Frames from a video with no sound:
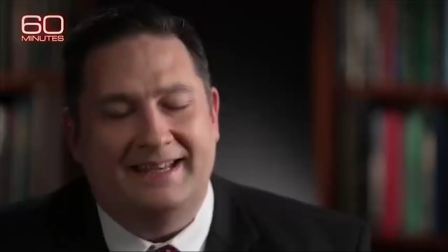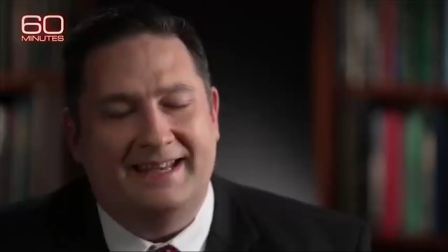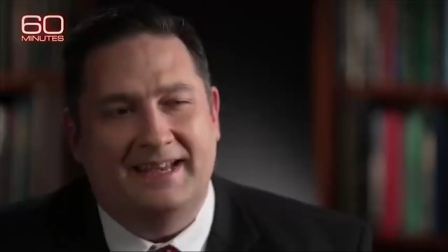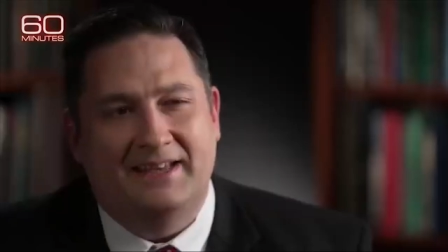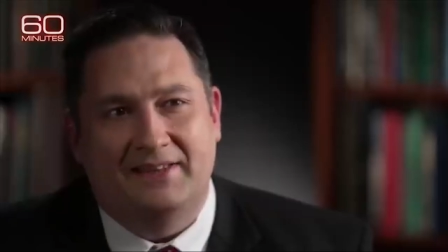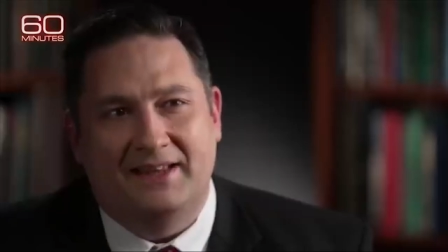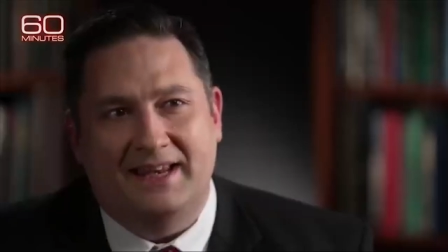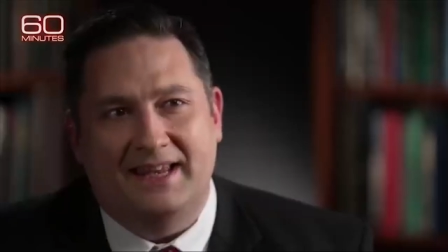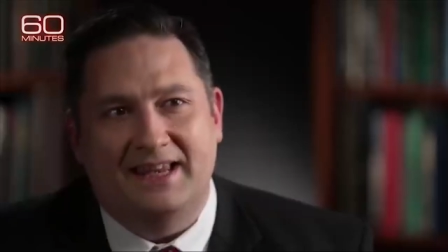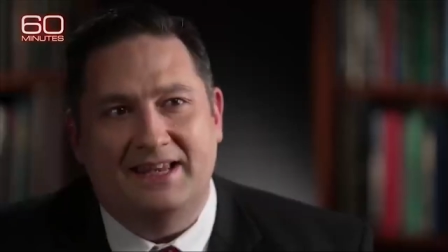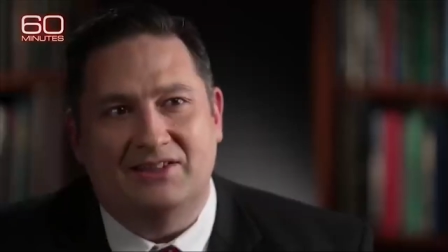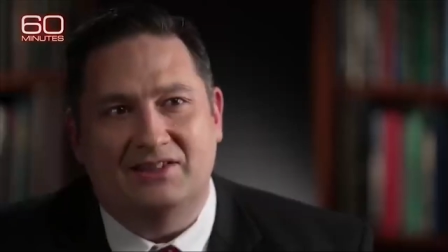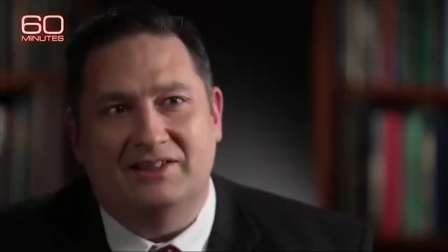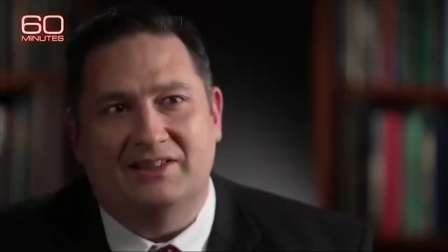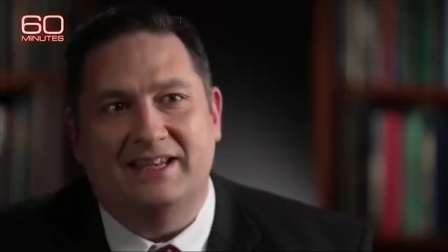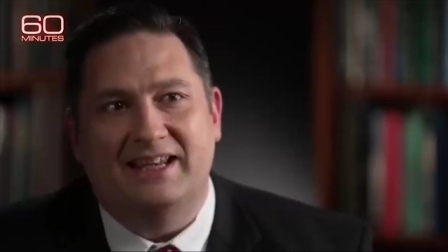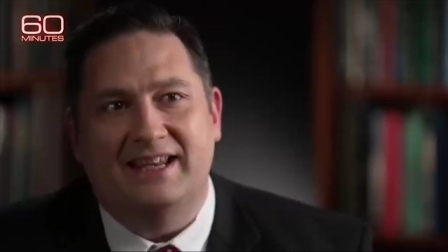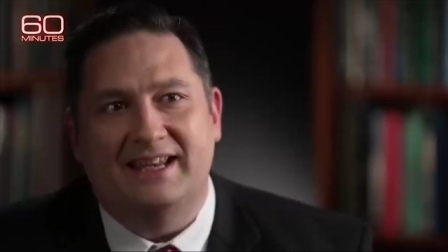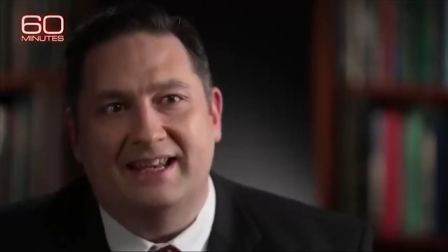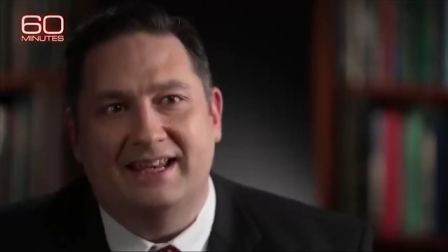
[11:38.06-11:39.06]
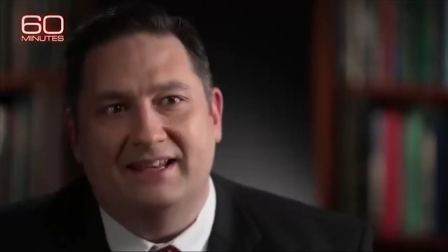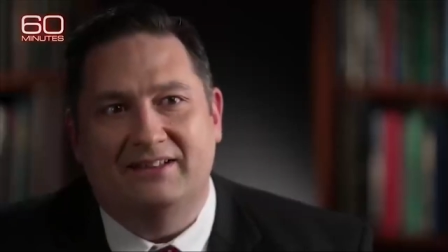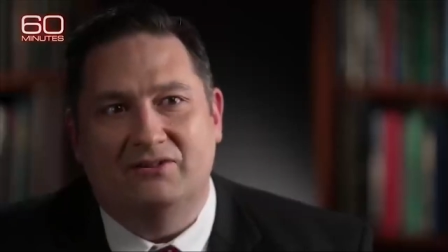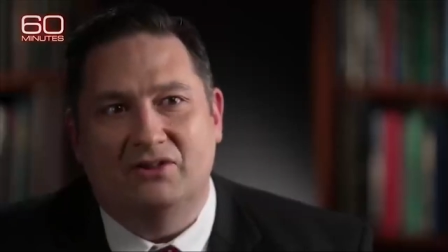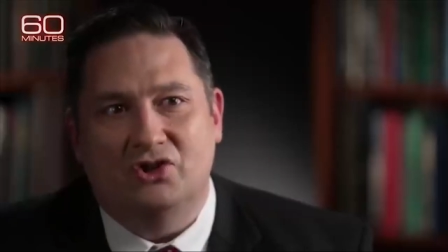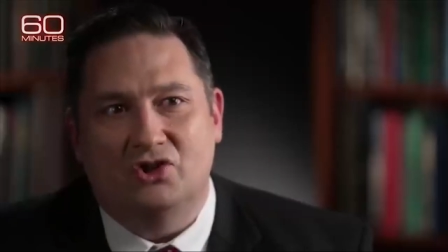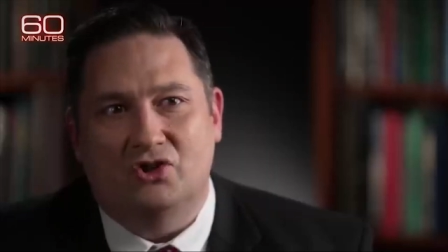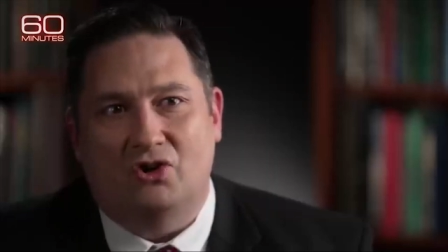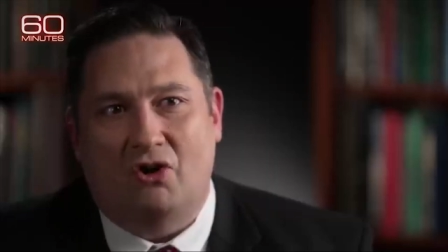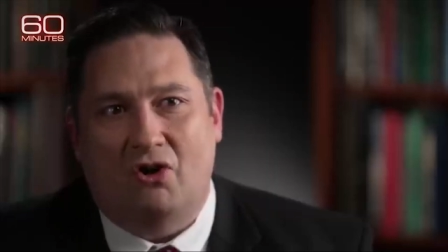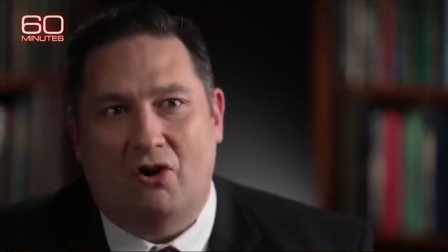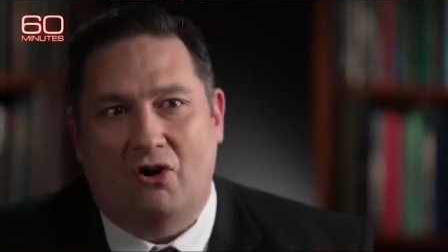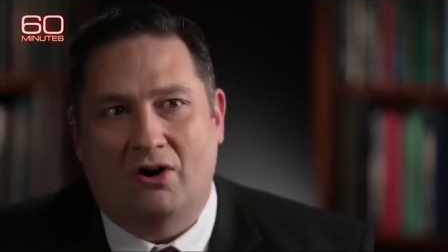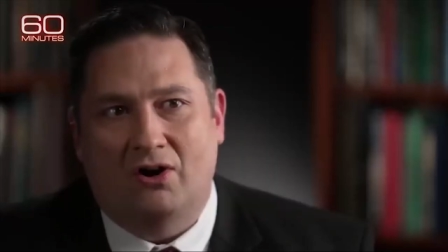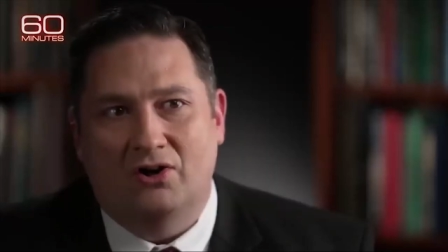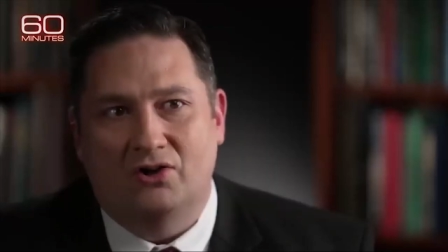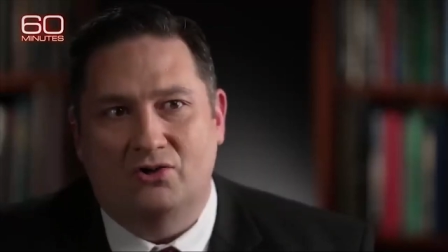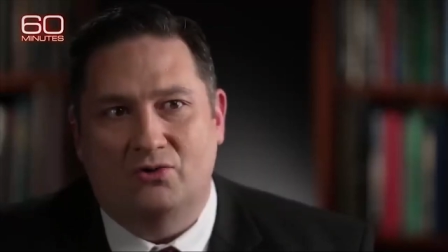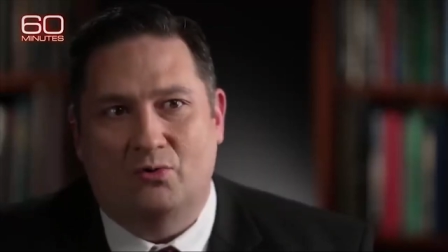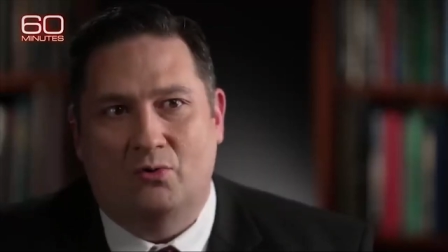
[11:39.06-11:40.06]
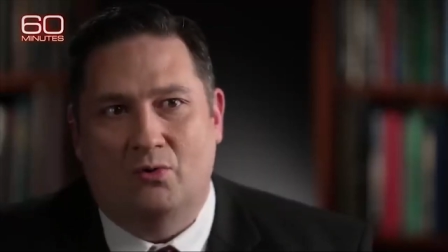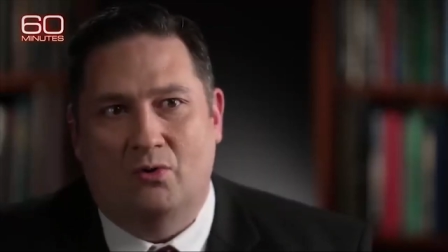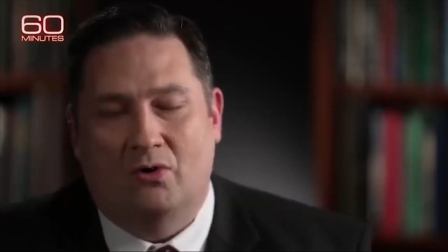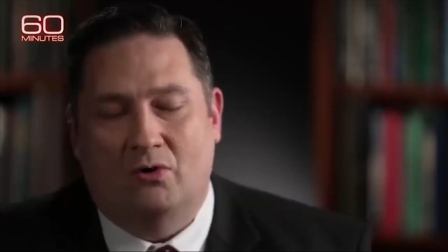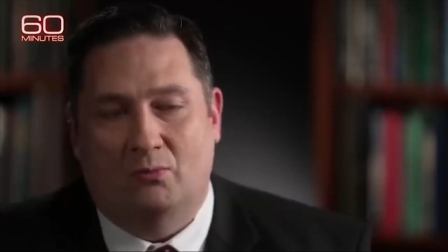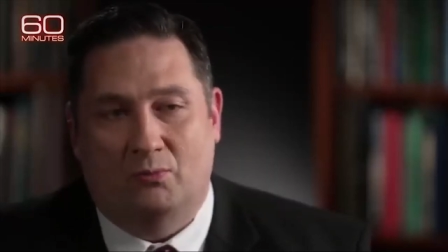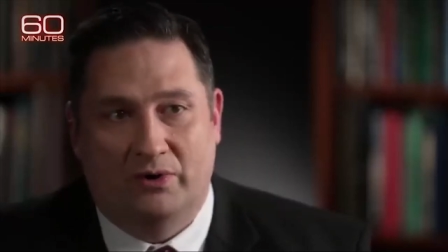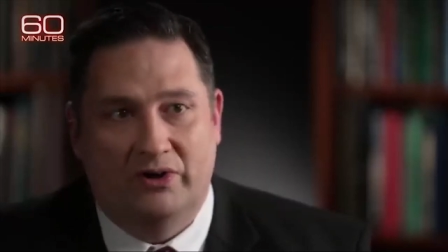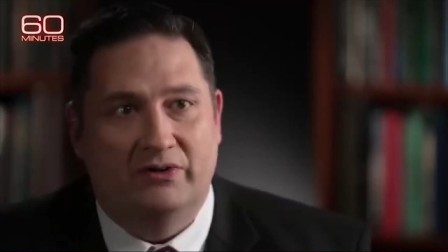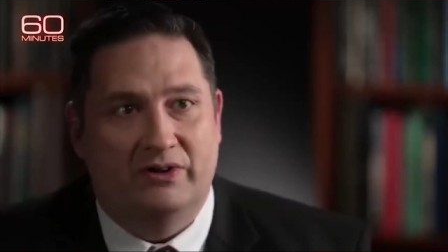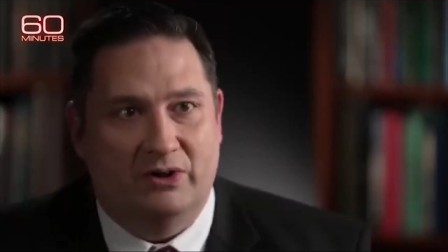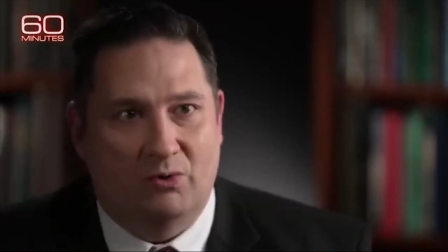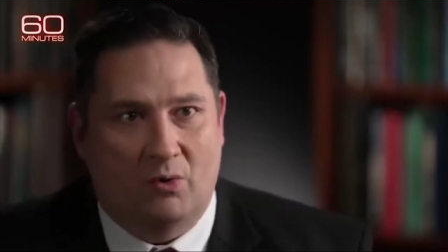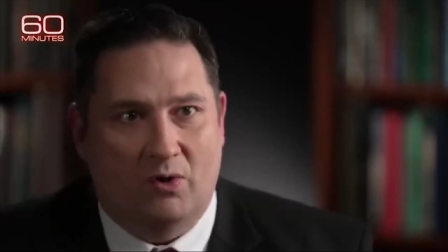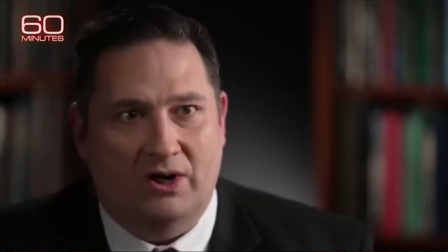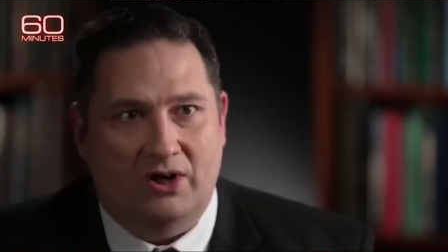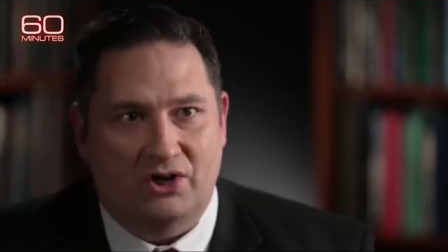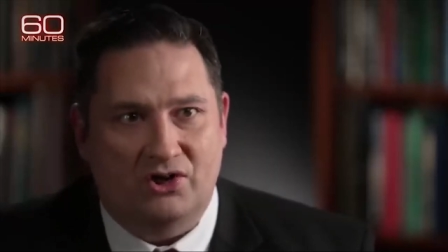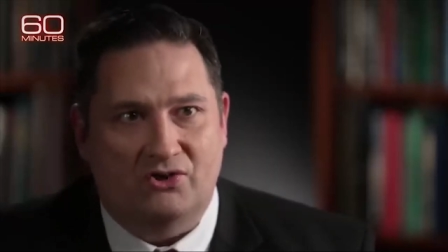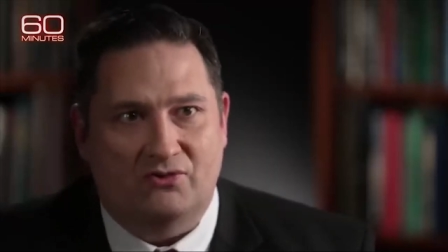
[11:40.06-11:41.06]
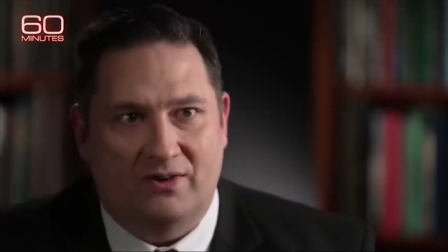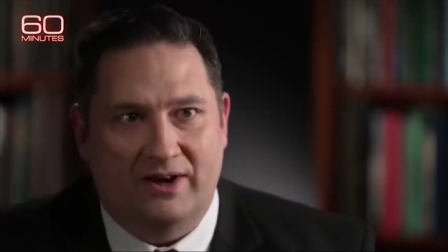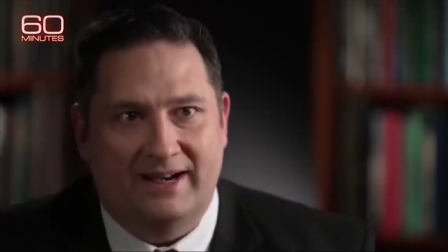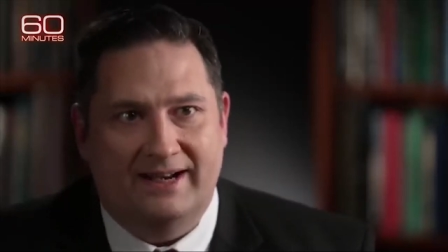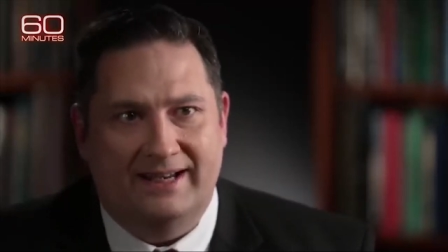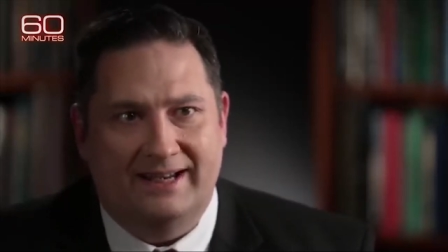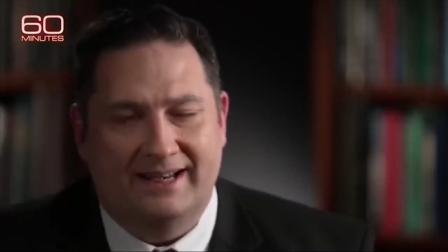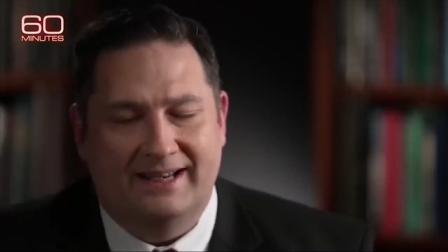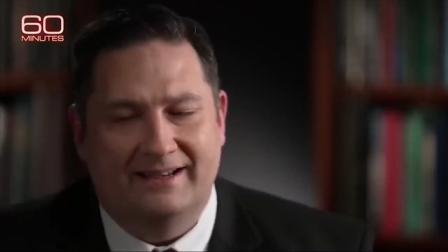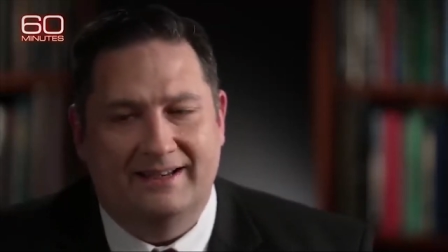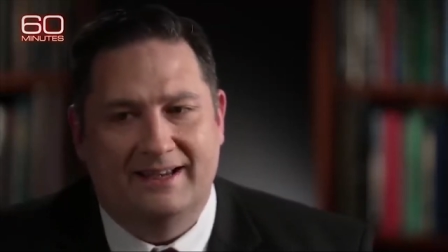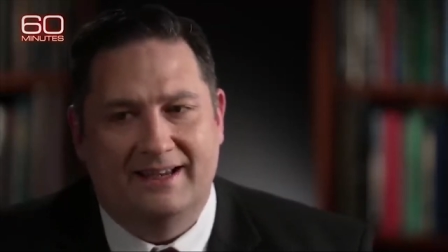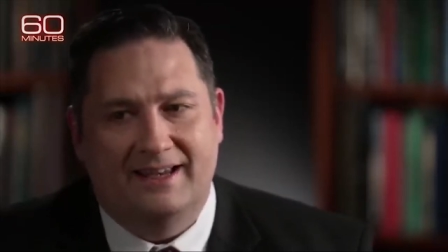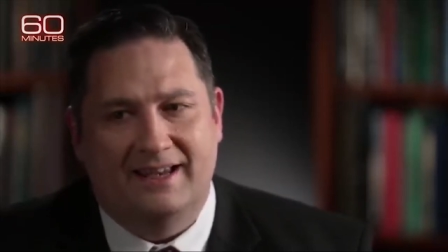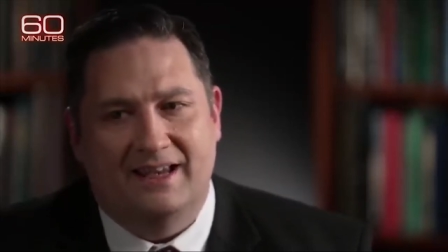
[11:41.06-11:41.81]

idea that he's leading the charge or really orchestrating it